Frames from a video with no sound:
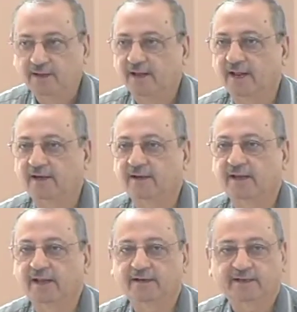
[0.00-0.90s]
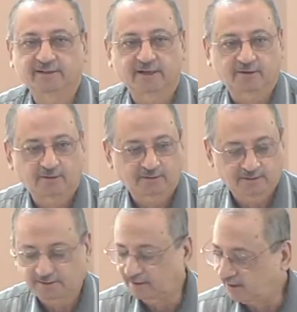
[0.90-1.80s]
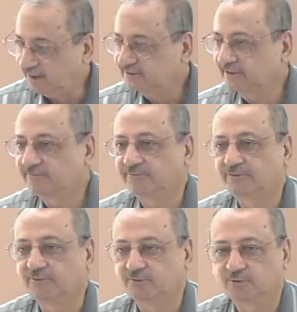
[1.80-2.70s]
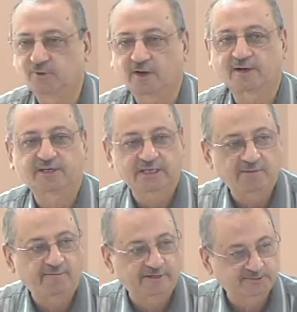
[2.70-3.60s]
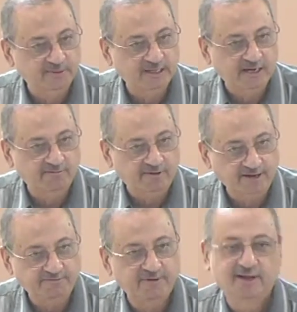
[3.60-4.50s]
And in the class, if you are a team of husband and wife,